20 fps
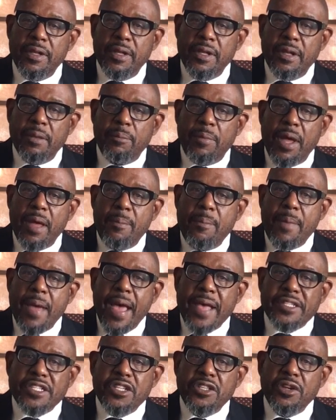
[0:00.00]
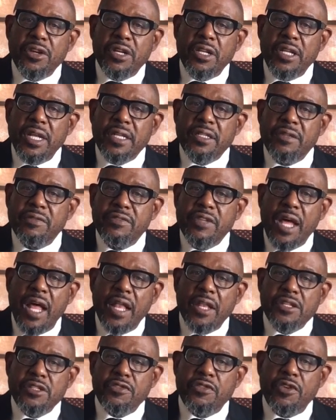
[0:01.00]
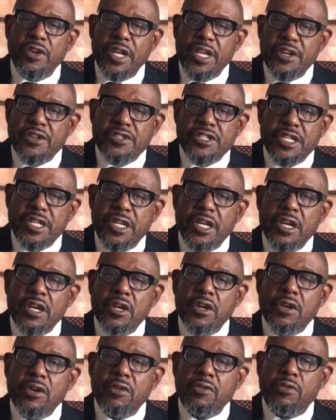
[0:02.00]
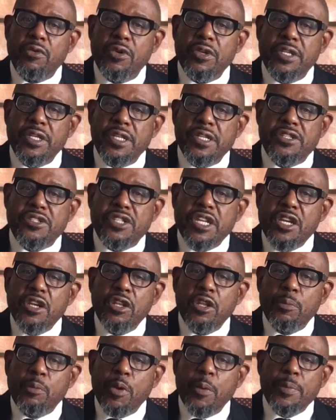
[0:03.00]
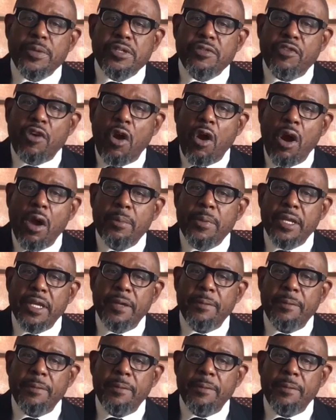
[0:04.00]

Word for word: By amassing their collective knowledge for energy for the singular purpose of harmony,